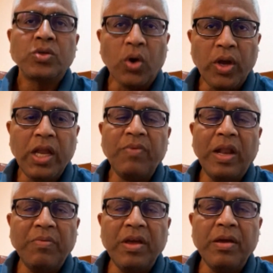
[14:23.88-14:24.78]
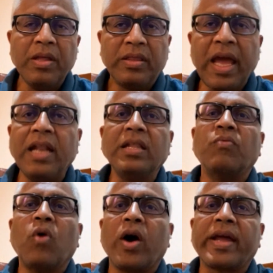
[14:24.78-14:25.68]
so it will be, then the
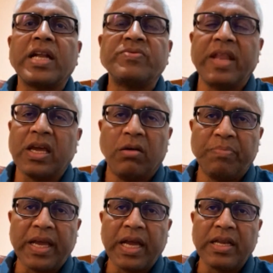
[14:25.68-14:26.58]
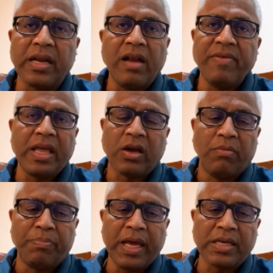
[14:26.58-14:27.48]
war gets very complicated and very
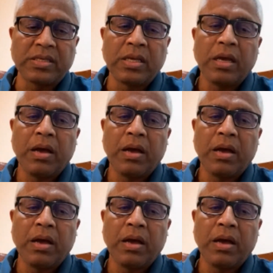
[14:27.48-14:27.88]
complex.